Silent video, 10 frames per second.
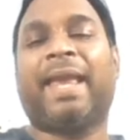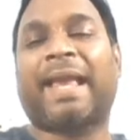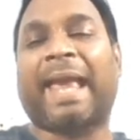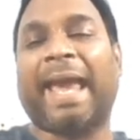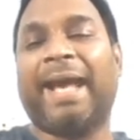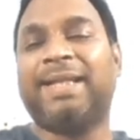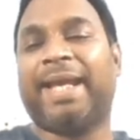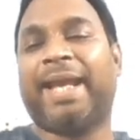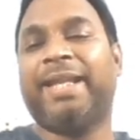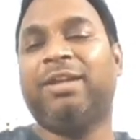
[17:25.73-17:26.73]
can
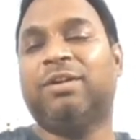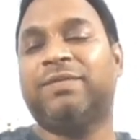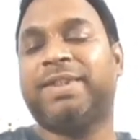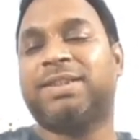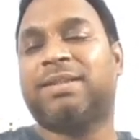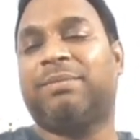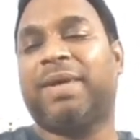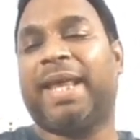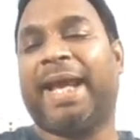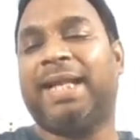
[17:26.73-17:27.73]
any of these
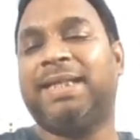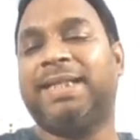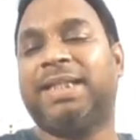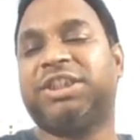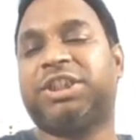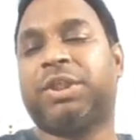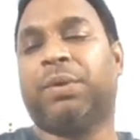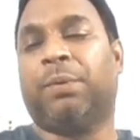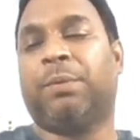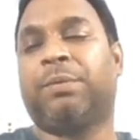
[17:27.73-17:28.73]
numbers end in a
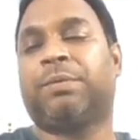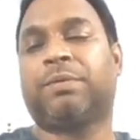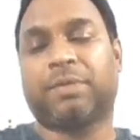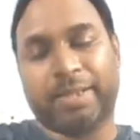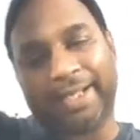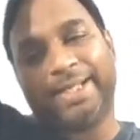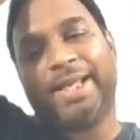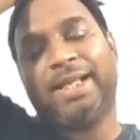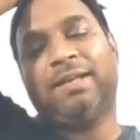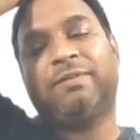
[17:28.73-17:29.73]
0? Can
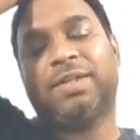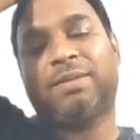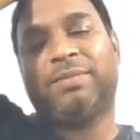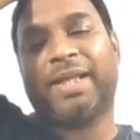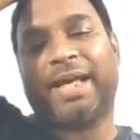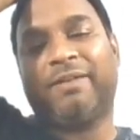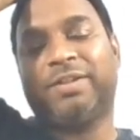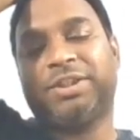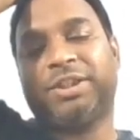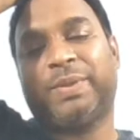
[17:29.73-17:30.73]
any of the number have
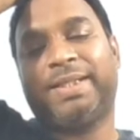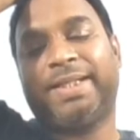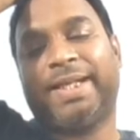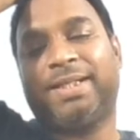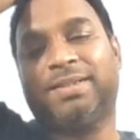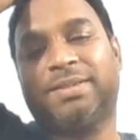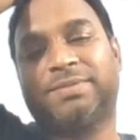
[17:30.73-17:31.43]
a 0 at the end?